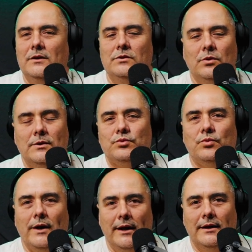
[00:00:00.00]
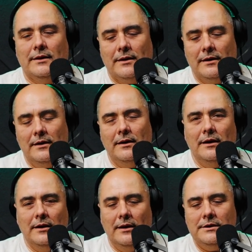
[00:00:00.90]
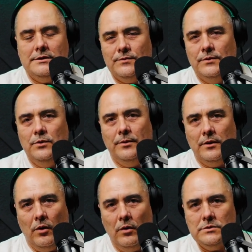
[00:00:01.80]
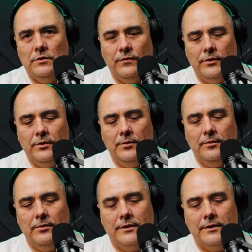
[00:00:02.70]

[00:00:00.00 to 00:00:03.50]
do what's right. Not just for you, but also for other people,